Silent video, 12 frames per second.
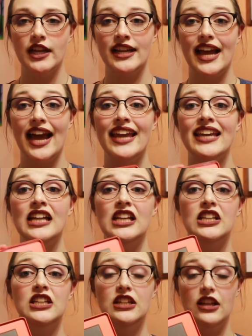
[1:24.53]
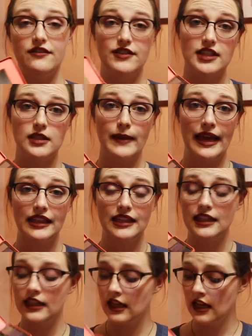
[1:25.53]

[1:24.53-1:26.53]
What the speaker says: and I love this palette.